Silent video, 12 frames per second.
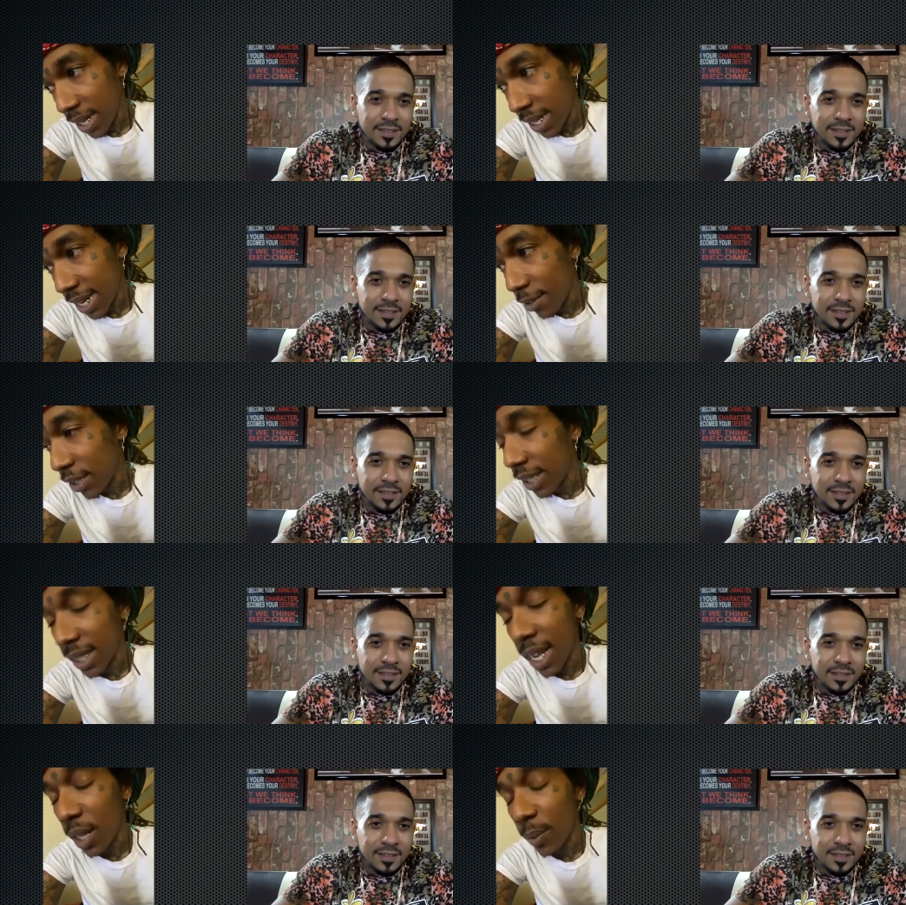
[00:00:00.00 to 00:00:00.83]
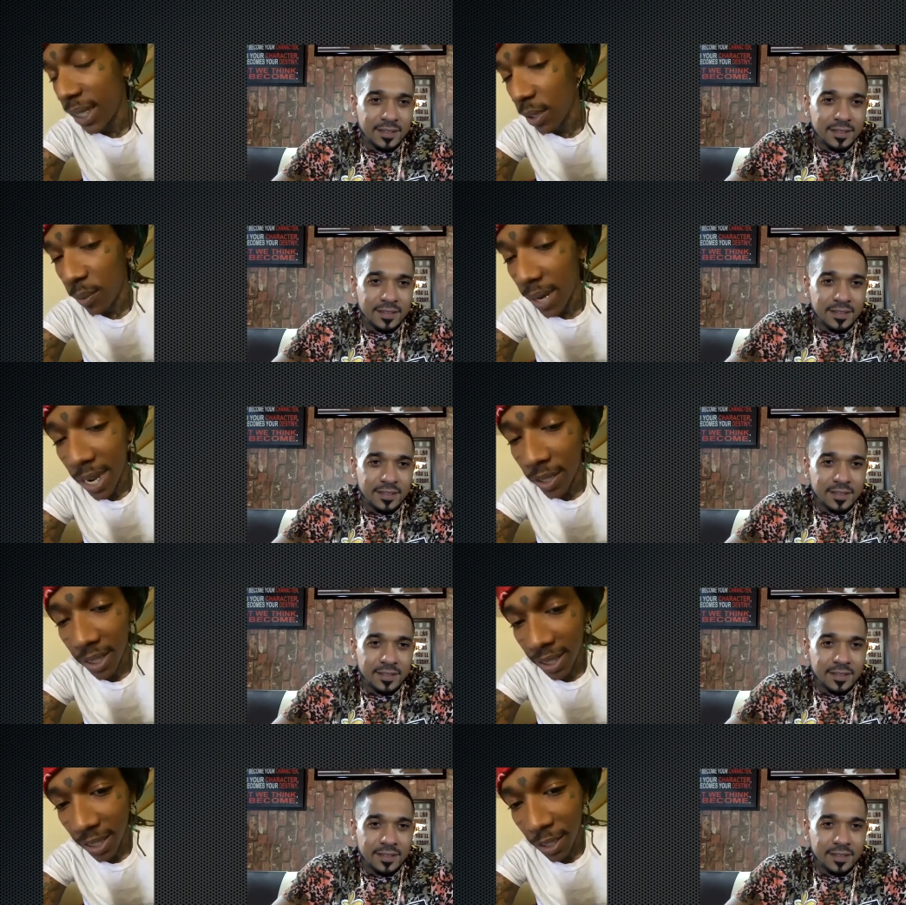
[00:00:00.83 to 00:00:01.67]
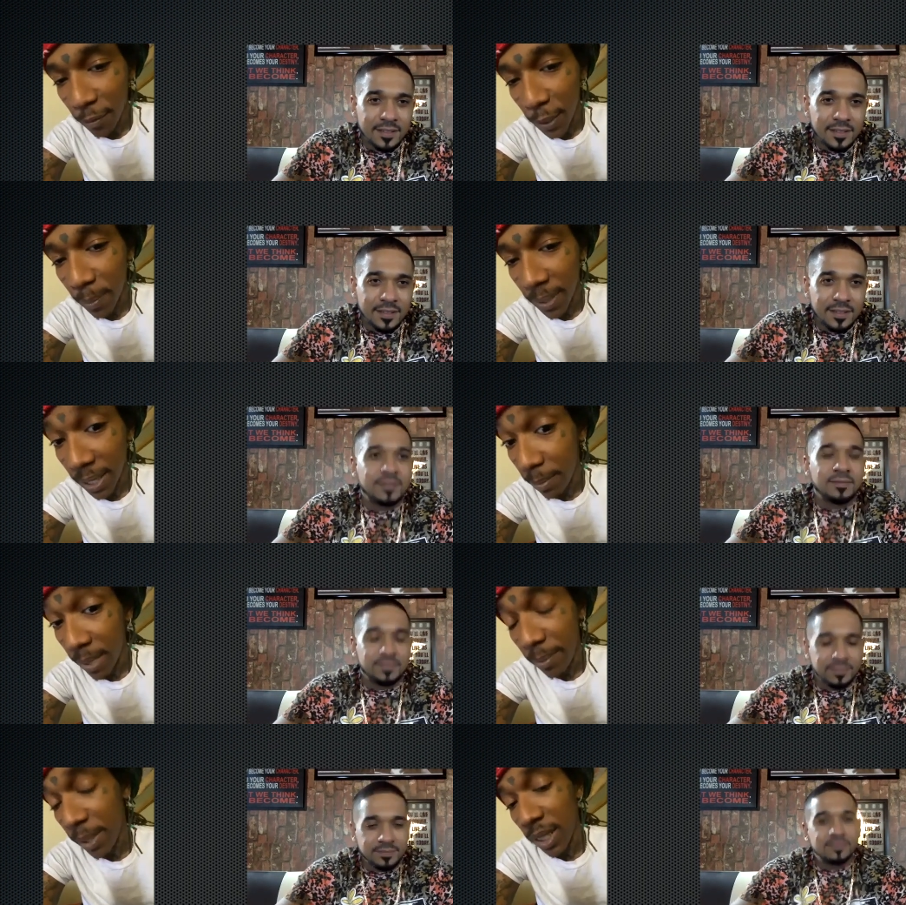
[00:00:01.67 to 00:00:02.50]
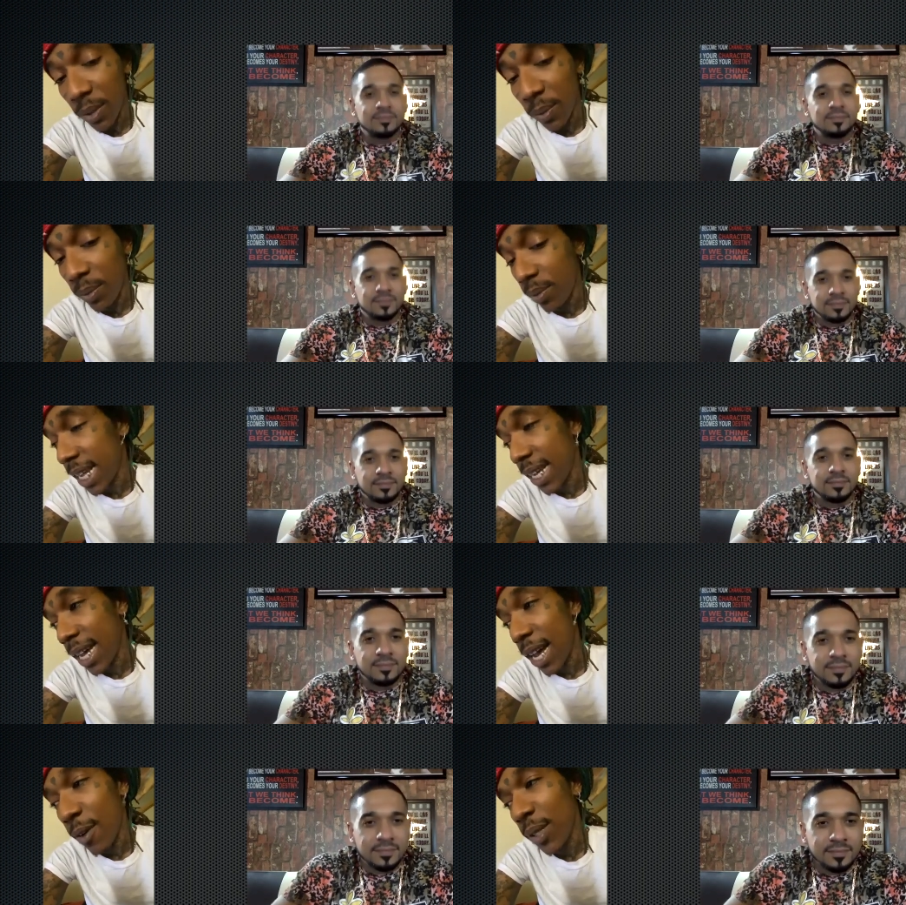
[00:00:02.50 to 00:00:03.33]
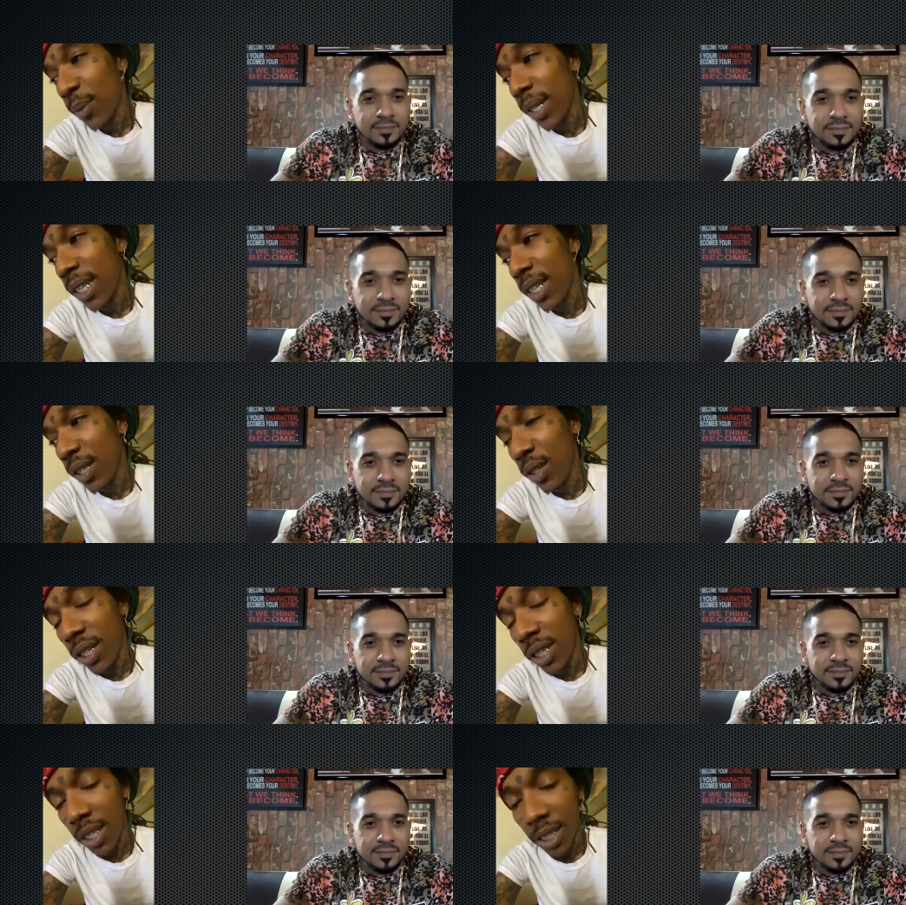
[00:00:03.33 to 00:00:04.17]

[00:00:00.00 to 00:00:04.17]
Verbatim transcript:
Speaker 1: And I was just always around it. You feel me? And it made me do like I always wanted to do it.